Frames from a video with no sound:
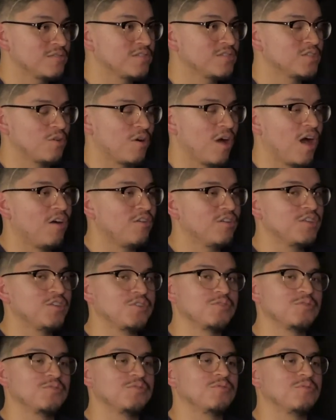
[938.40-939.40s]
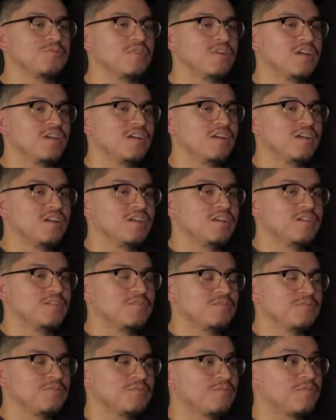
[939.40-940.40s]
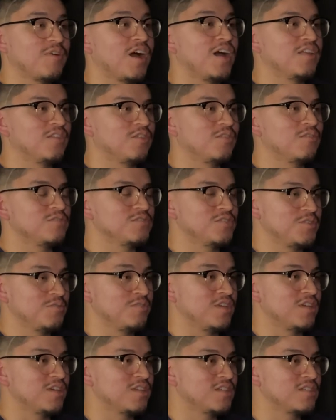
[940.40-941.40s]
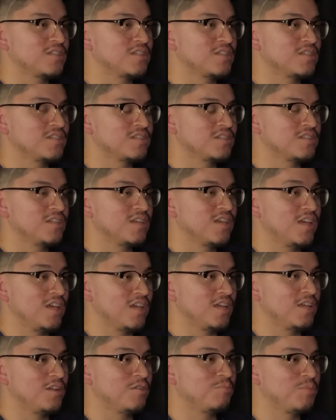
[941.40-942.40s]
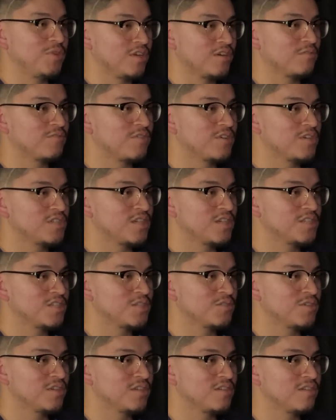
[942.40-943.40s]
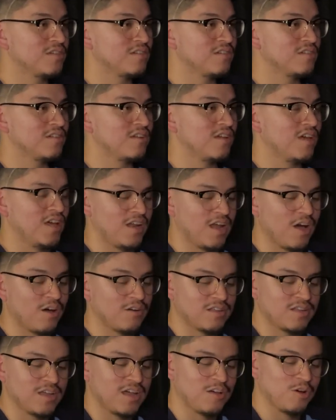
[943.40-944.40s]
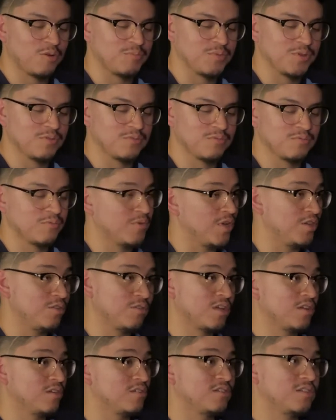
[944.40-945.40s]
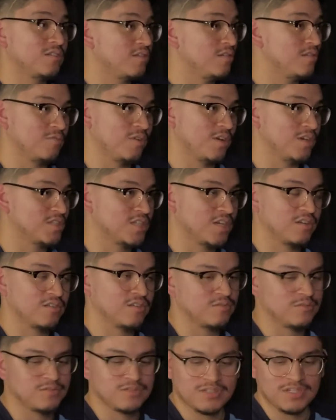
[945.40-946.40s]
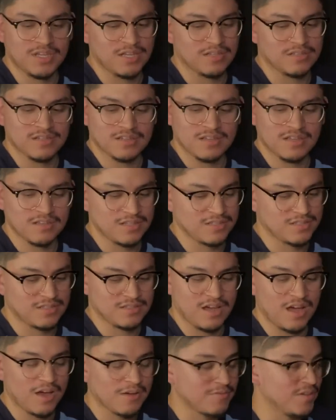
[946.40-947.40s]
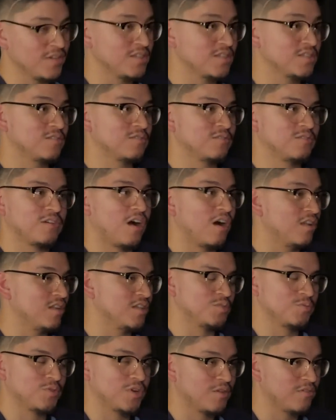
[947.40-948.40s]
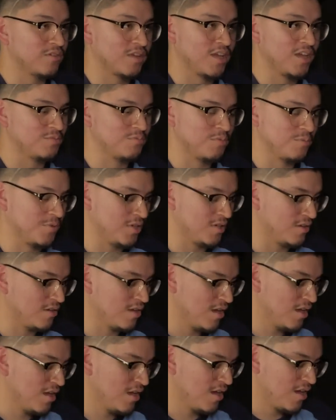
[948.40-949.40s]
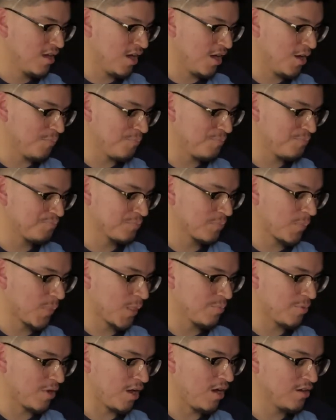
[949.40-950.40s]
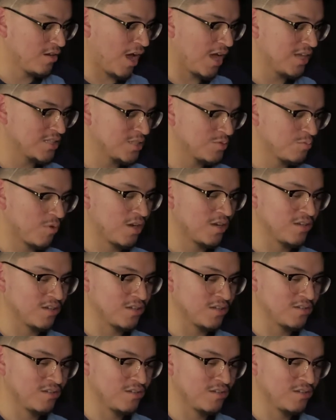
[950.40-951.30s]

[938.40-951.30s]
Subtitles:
So how do you find those uniquenesses in being a first-gen student, and how did that help you? And you can right, share that, get into office, college, whatever the case may be. But how, I just want to